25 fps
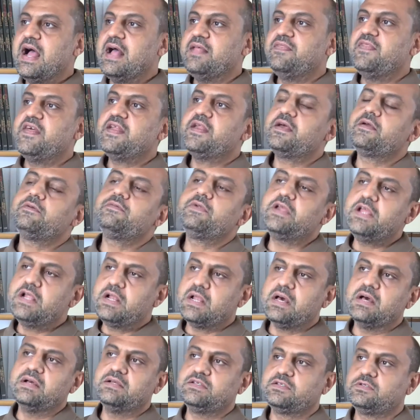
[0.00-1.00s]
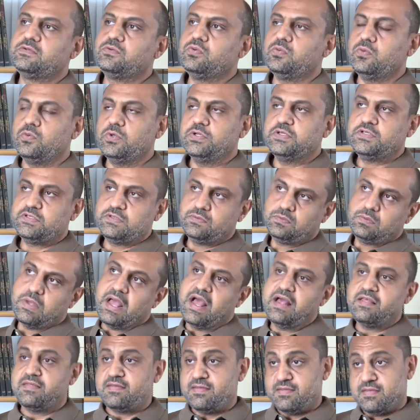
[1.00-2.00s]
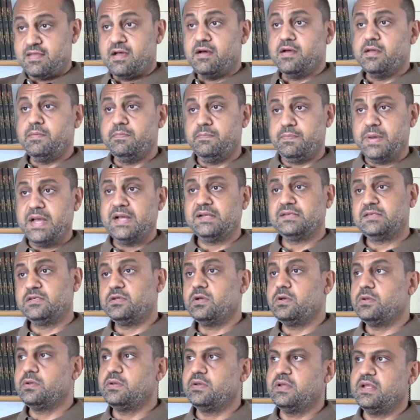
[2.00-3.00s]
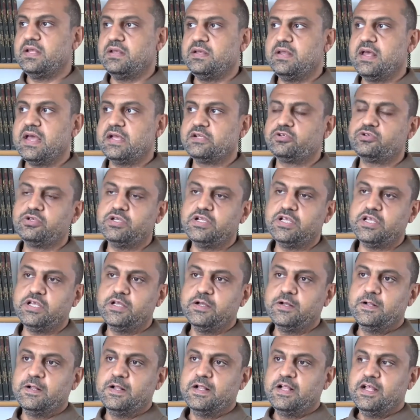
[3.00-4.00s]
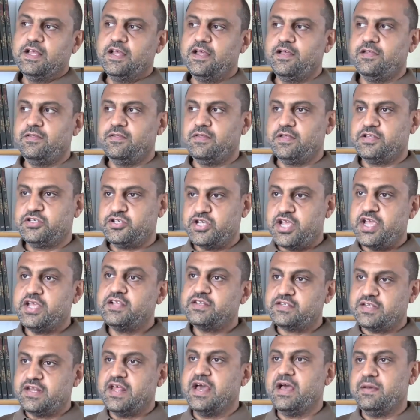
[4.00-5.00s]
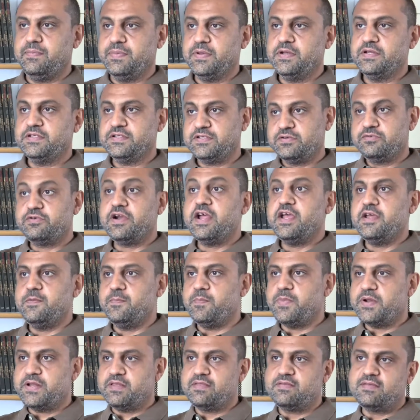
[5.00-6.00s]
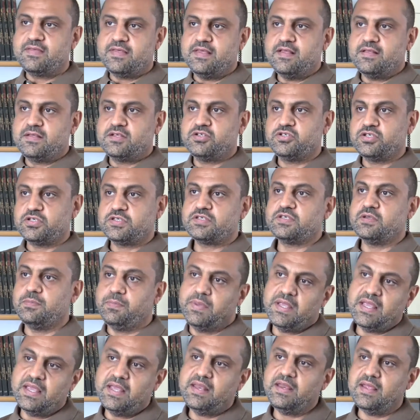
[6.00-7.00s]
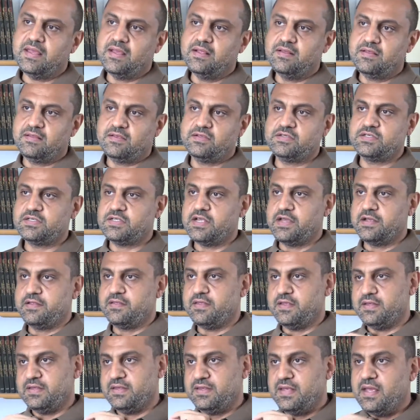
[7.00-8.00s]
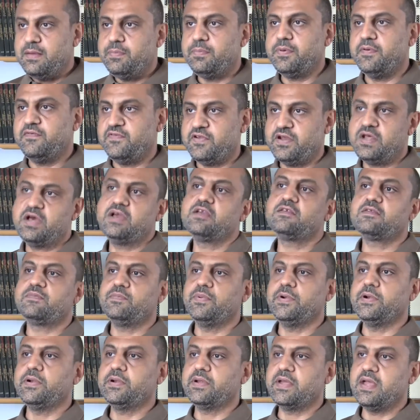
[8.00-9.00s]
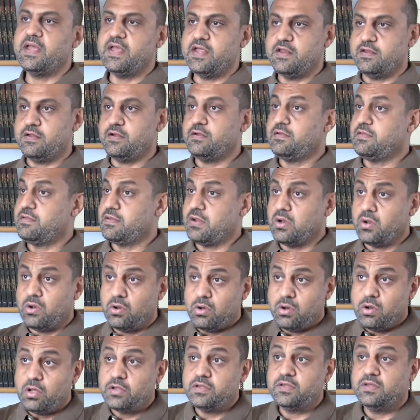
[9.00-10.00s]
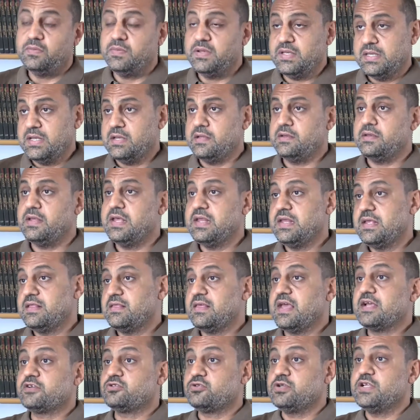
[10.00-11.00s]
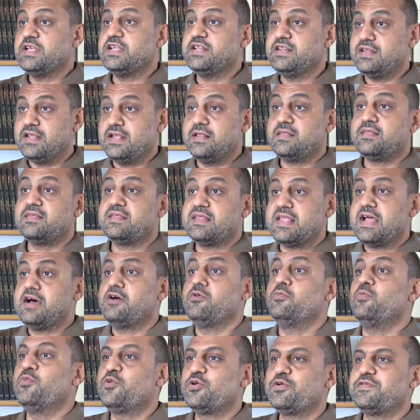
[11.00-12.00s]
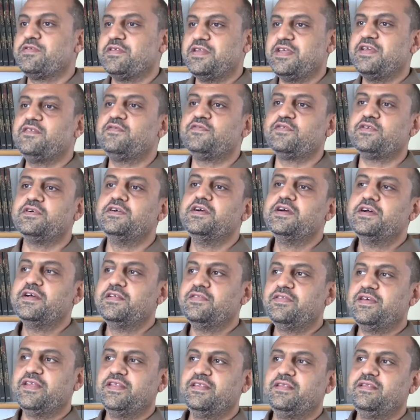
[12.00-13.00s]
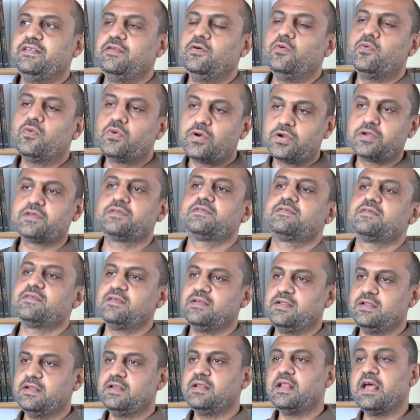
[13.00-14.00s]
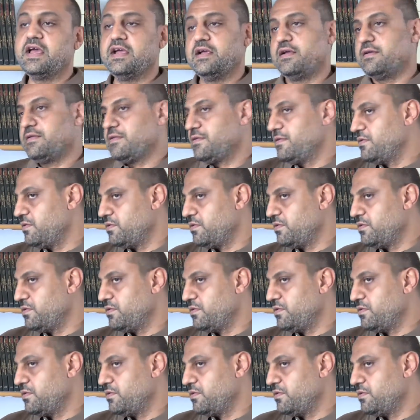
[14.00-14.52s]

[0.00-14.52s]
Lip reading: and then I realized as time passed on that actually the change that happened is great, but it's just the beginning. It's just like the tip of an iceberg, and there's a lot to be done. And it's now more than ever that works like